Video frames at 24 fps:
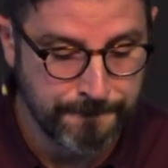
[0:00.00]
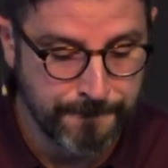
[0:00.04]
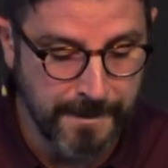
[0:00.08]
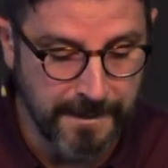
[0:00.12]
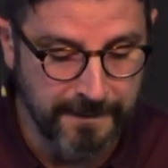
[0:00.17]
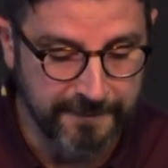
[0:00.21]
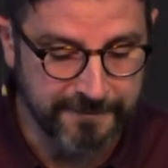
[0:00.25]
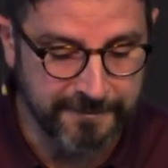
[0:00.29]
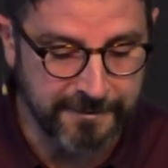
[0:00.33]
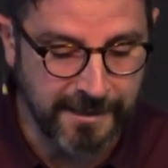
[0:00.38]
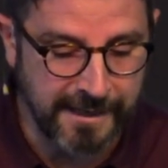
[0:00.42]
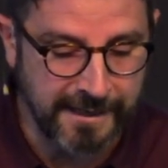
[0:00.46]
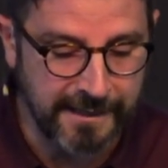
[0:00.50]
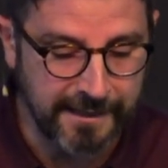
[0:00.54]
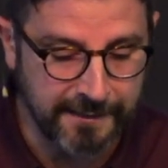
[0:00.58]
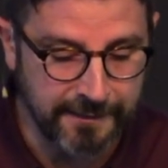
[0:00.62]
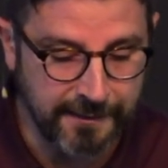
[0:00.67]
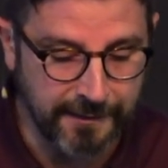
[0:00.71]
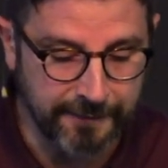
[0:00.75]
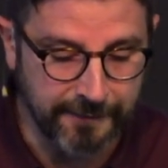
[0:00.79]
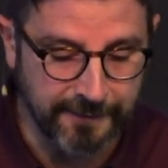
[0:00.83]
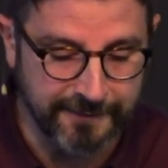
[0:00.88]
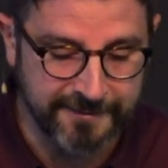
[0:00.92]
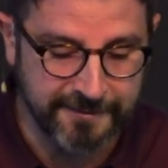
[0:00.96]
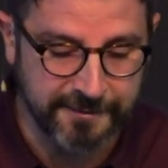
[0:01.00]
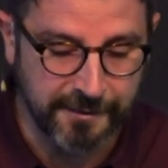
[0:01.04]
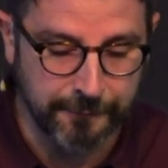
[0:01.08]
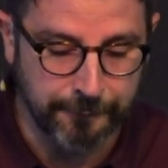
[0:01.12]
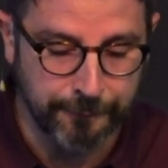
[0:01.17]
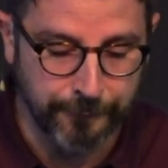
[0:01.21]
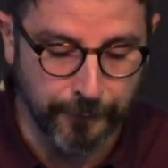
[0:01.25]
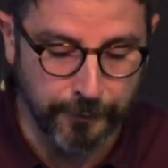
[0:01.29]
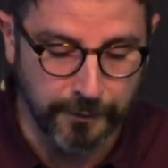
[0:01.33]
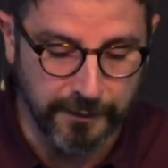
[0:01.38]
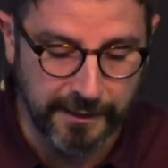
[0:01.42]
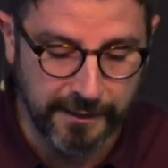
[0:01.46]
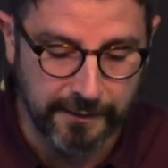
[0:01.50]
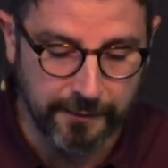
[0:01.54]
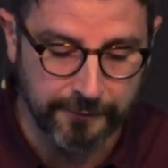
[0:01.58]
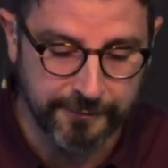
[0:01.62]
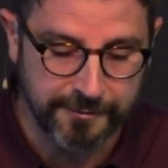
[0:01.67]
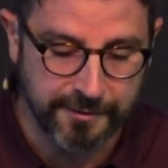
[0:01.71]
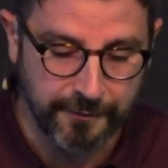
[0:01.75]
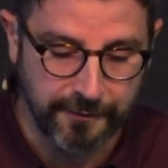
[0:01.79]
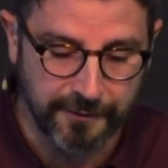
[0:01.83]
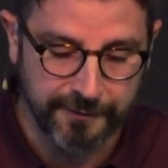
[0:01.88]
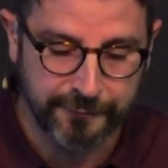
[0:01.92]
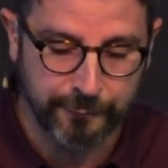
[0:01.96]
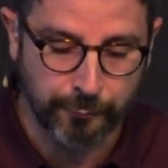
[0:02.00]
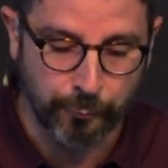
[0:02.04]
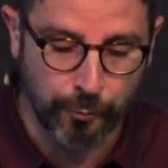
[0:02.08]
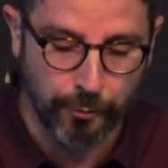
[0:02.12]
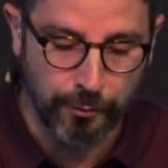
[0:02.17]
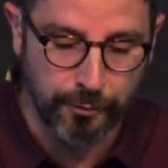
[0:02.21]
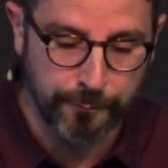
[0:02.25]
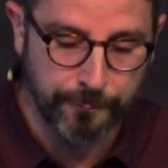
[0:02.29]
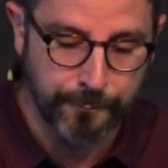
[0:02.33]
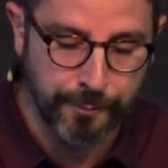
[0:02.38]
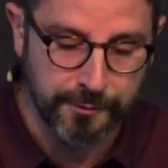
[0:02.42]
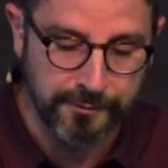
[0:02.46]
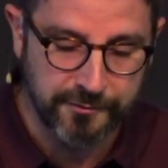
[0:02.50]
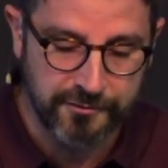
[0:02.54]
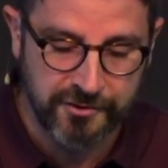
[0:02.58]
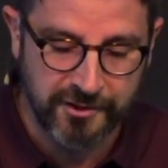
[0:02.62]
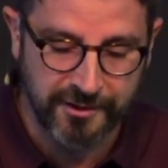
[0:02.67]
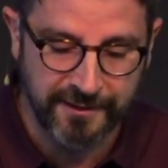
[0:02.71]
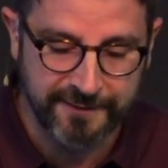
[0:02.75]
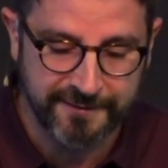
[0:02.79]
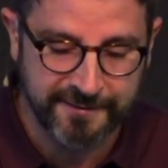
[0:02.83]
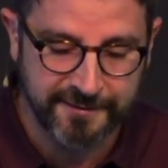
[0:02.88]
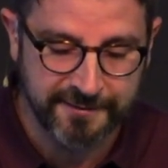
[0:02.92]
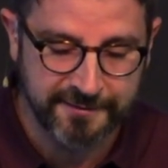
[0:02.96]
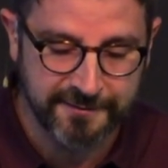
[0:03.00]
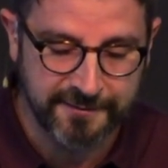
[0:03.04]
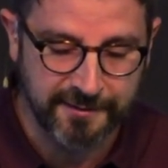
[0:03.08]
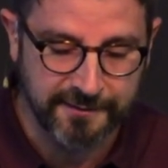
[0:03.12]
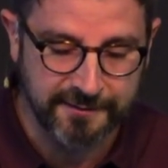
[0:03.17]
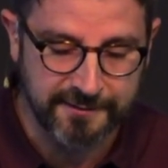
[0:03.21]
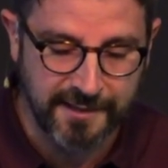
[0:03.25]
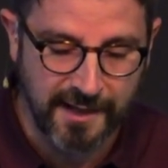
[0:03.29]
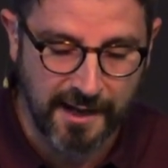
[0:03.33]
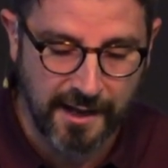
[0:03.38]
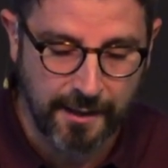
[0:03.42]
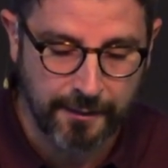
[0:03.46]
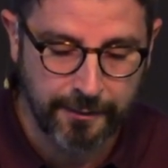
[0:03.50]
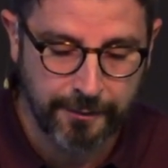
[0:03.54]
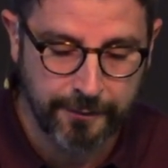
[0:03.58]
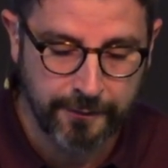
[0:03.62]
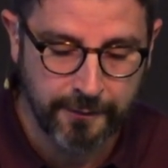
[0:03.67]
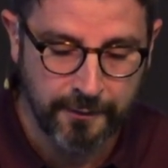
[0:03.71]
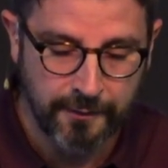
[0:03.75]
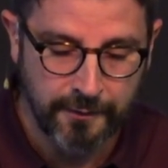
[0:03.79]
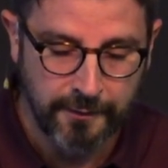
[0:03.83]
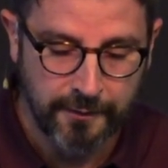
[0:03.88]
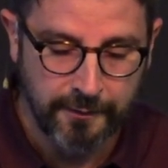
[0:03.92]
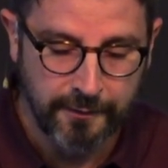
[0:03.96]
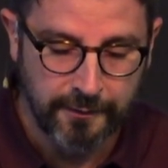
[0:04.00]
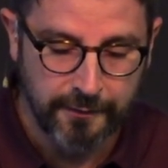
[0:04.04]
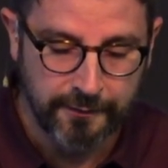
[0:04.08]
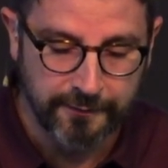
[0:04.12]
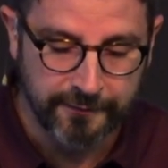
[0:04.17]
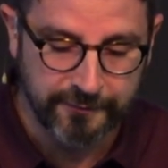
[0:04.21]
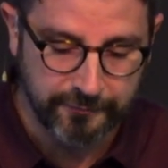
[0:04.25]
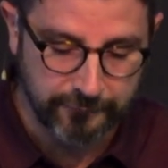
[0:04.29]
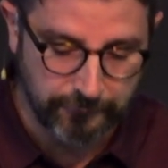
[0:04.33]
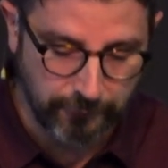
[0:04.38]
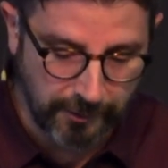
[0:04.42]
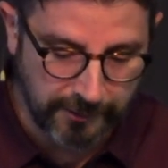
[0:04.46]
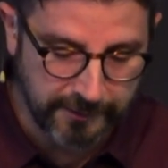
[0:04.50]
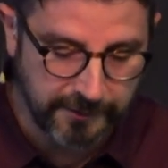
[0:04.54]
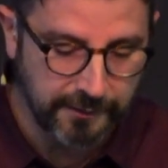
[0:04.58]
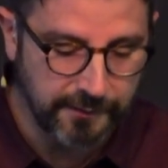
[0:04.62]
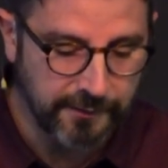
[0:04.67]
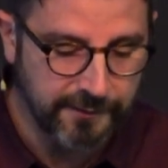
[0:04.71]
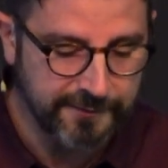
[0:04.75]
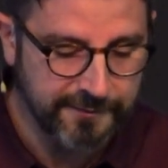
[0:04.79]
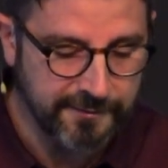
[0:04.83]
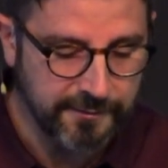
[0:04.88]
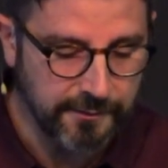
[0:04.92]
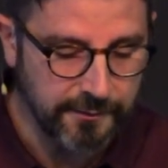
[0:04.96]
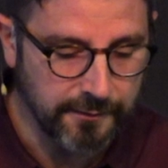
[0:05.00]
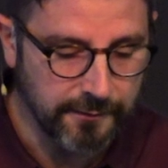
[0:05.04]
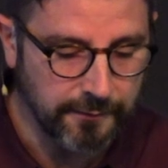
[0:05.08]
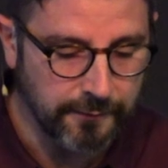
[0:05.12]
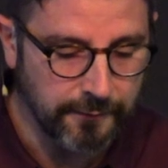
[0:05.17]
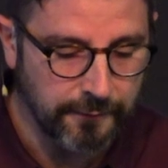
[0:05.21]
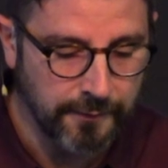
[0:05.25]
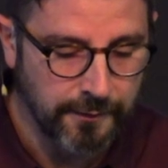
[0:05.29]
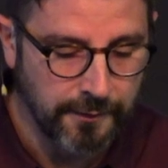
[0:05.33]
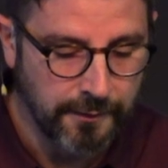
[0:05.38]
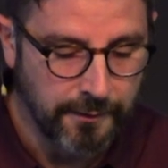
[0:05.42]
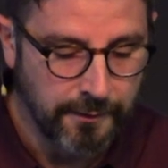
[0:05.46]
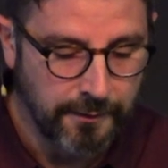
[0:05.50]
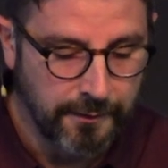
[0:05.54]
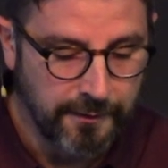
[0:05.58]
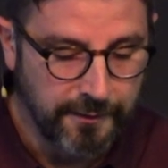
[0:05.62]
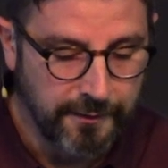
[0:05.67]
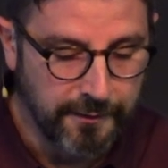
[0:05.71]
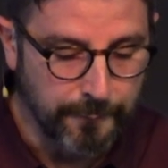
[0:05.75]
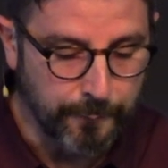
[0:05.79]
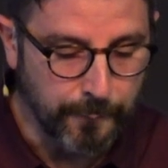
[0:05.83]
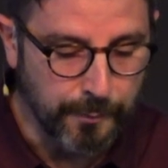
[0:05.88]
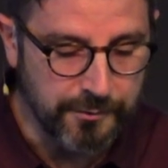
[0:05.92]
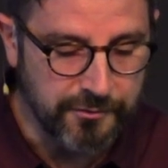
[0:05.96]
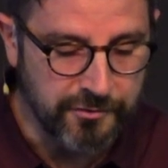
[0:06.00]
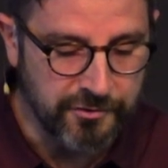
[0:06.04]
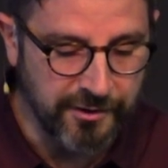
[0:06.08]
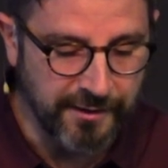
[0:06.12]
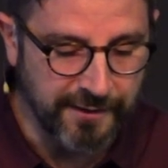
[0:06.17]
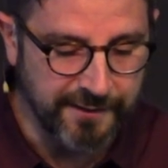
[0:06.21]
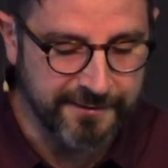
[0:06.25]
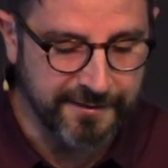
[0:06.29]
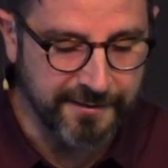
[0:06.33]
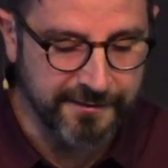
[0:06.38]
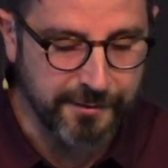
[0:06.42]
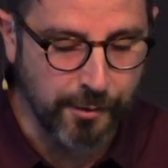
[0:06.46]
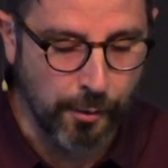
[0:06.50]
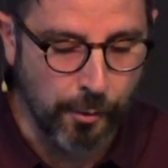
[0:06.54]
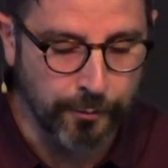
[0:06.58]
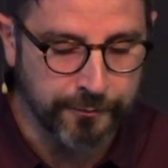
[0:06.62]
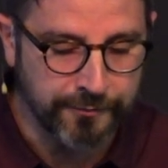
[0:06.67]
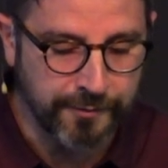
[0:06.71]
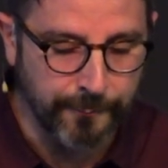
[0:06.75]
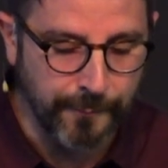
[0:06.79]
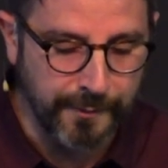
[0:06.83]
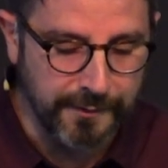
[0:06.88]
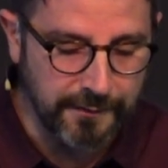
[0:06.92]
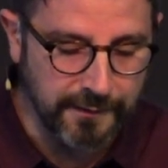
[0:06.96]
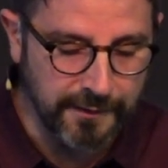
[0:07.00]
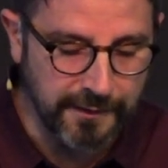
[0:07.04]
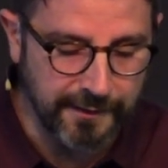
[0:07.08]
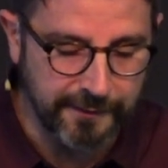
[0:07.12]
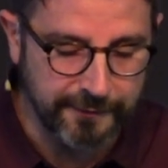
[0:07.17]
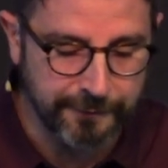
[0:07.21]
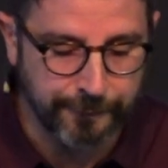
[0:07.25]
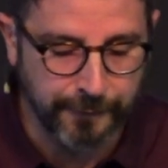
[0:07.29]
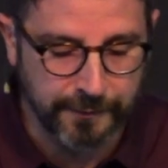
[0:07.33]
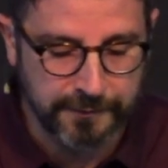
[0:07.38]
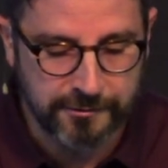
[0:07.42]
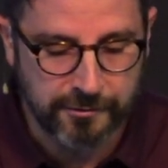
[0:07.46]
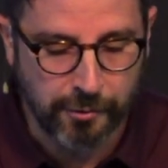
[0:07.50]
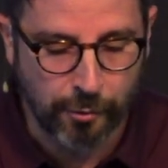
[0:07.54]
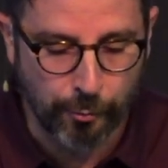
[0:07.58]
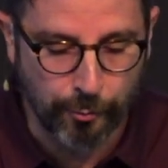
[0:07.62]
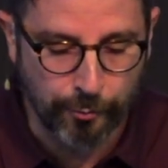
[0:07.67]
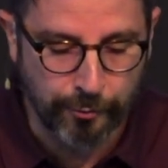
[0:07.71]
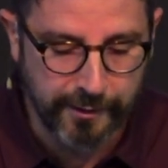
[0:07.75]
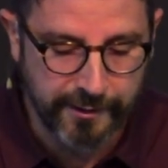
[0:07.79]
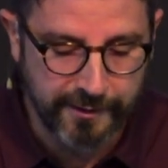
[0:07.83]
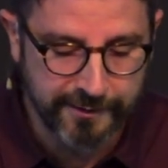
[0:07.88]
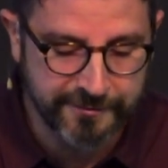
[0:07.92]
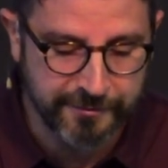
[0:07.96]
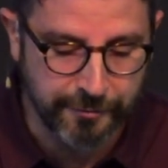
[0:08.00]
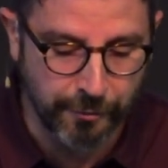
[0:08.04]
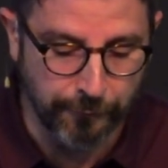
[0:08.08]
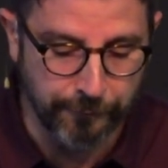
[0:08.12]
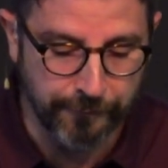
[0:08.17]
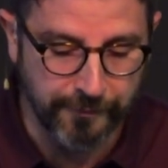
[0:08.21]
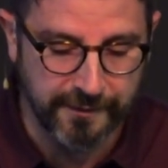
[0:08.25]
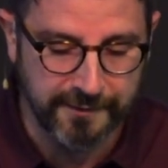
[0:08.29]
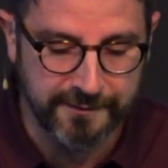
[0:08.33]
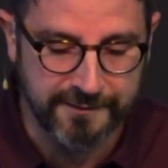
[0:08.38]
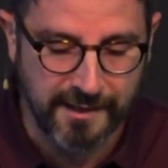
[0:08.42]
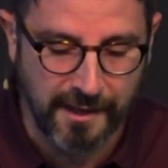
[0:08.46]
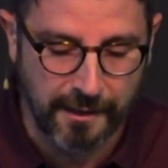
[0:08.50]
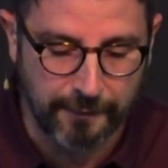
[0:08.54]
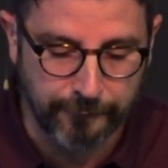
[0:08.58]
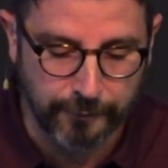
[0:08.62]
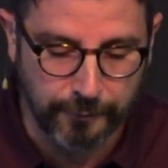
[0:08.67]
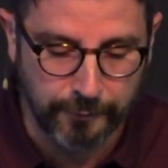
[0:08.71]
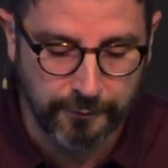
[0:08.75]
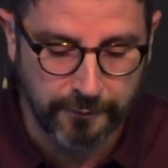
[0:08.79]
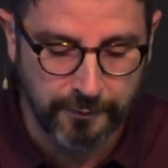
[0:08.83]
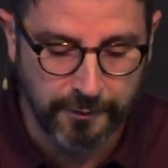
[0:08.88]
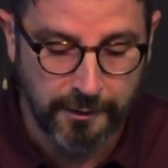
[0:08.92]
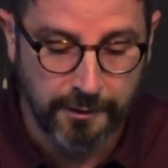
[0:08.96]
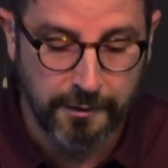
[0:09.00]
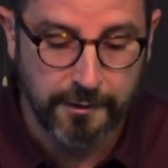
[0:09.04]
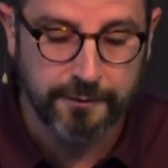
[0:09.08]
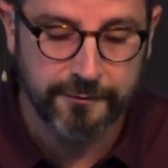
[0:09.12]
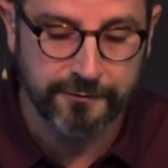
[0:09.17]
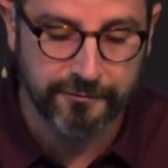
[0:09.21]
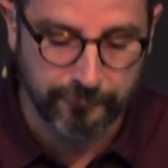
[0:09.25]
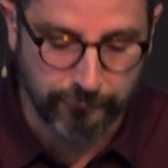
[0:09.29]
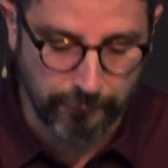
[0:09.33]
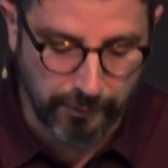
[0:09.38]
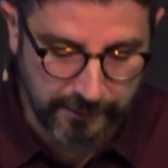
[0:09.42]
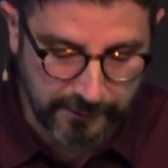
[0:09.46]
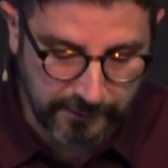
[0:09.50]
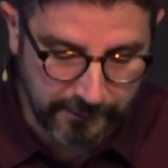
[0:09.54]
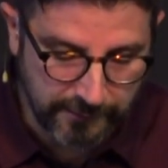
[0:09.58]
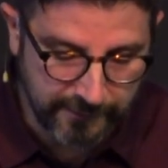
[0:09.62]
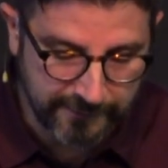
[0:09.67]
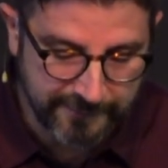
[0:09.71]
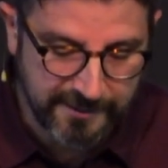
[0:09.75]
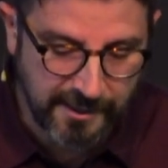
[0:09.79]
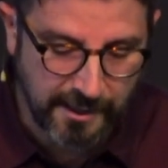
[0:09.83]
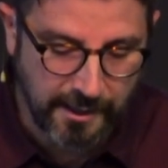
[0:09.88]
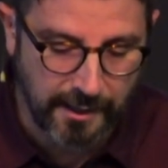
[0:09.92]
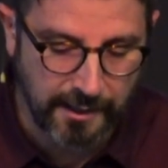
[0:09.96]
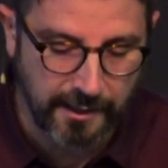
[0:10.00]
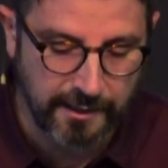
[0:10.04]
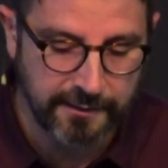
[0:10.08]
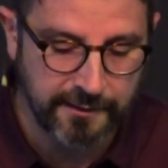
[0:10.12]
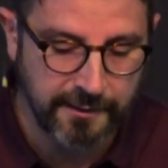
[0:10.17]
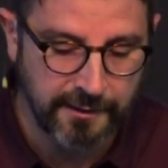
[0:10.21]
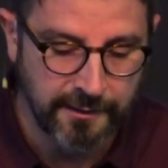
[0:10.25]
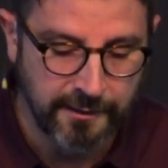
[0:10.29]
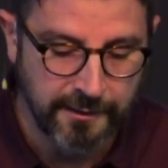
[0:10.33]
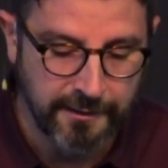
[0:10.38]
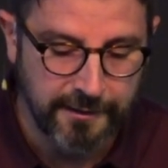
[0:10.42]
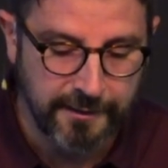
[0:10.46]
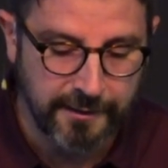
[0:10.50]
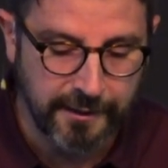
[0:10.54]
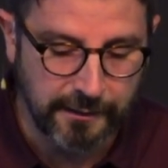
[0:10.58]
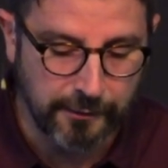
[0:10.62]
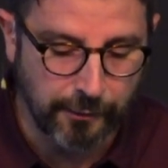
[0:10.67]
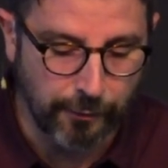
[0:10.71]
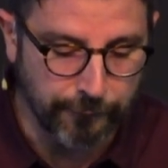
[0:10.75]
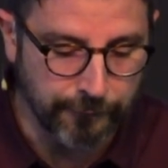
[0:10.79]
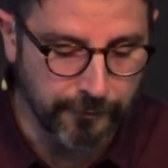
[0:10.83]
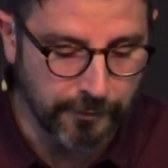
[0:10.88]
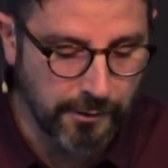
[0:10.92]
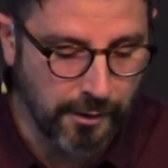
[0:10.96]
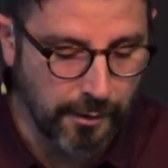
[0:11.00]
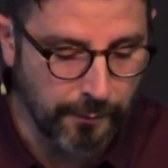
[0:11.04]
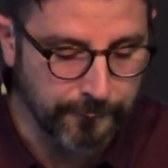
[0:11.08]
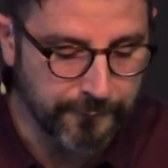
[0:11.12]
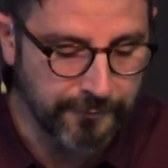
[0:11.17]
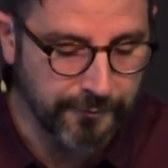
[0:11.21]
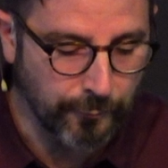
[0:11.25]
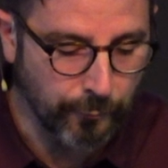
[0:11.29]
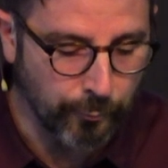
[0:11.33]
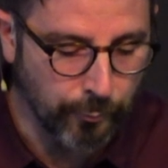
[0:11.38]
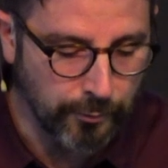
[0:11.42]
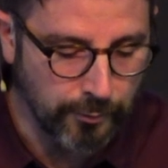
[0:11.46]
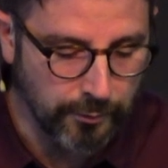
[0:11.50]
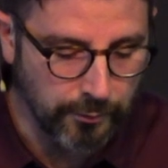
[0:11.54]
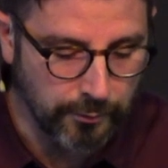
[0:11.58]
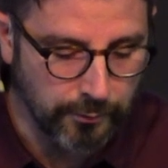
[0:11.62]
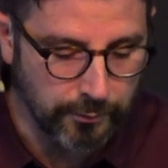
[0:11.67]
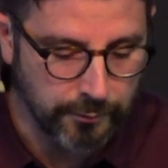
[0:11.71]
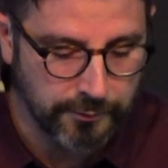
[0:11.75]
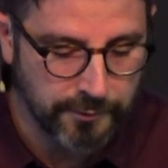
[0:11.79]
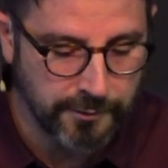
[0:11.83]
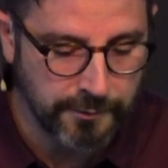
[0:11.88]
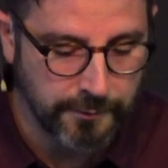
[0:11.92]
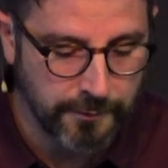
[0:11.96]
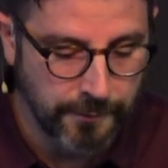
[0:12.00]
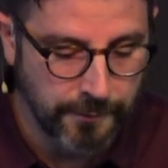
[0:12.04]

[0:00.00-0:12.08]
Satan and the sinful leaders of this world put Jesus to death, striking his heel but Jesus ultimately is victorious over the devil, striking his head, and overcomes the world.